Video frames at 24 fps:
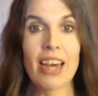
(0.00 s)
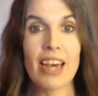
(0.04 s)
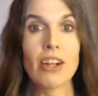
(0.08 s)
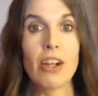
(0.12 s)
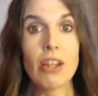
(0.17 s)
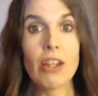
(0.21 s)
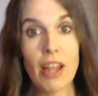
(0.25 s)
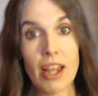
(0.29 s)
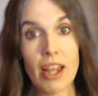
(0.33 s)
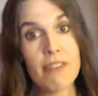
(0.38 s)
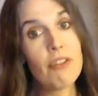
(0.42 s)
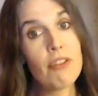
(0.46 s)
out
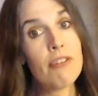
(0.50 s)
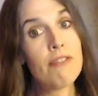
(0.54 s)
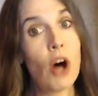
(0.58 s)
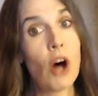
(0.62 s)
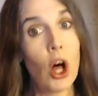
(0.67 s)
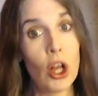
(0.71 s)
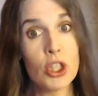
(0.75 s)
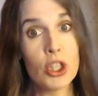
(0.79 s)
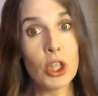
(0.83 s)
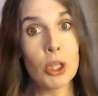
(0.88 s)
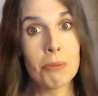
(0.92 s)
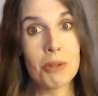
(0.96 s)
a lot of
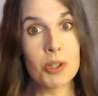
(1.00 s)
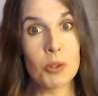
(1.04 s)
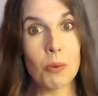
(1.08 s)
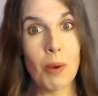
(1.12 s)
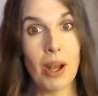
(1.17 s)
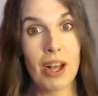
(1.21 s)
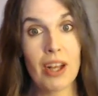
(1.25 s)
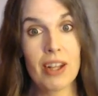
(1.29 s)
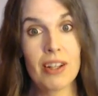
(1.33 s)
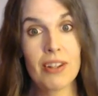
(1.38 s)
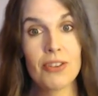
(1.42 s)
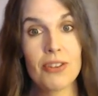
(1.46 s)
volume as
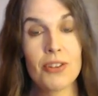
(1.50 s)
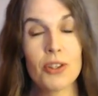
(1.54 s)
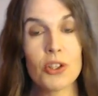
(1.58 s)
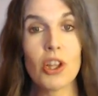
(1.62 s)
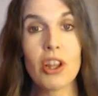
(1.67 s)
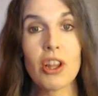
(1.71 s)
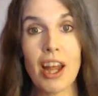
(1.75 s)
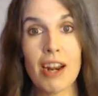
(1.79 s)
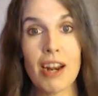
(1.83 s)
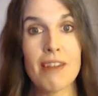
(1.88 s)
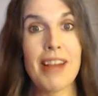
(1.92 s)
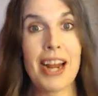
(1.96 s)
well. There's a
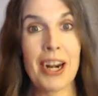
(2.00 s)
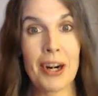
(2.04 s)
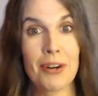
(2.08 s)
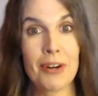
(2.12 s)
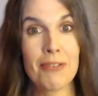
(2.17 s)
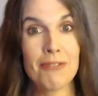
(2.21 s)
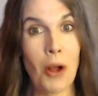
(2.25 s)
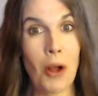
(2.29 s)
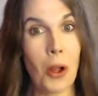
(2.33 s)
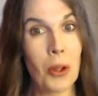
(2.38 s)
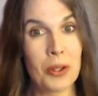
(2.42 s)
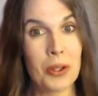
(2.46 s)
lot of air
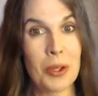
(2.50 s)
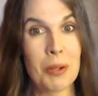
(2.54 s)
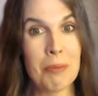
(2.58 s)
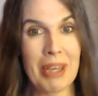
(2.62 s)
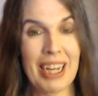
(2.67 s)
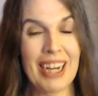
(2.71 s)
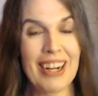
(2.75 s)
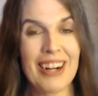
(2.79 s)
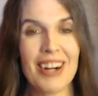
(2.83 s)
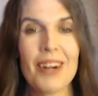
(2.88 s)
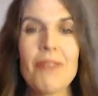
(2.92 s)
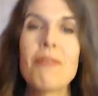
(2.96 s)
volume
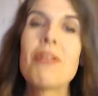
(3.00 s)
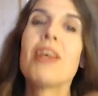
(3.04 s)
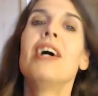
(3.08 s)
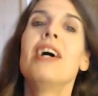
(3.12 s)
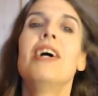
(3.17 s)
here.